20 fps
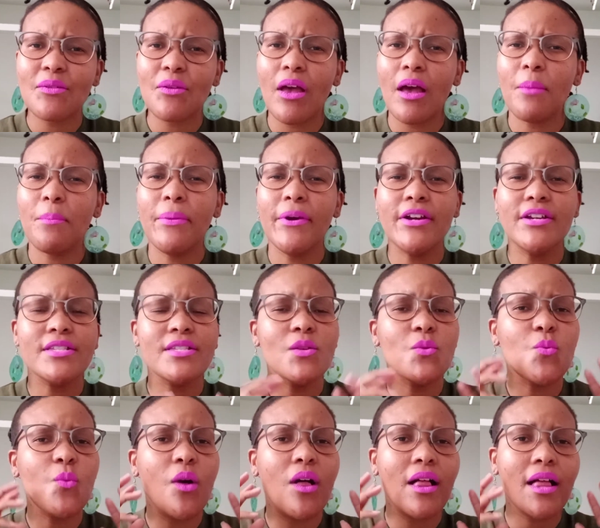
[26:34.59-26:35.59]
a
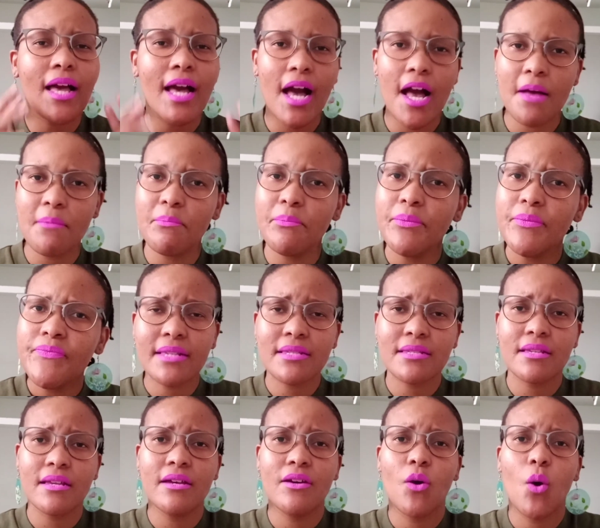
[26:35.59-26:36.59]
person will come
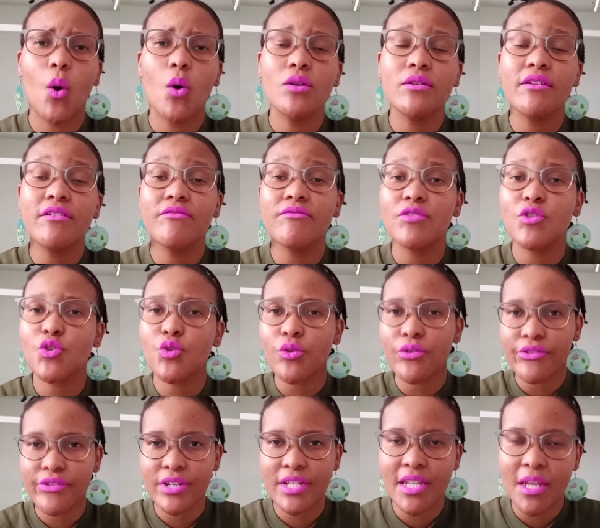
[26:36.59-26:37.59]
as a holder of a
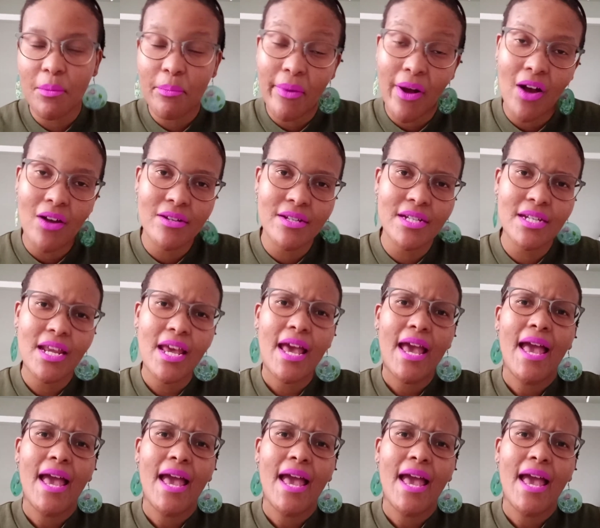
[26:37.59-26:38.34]
surety bond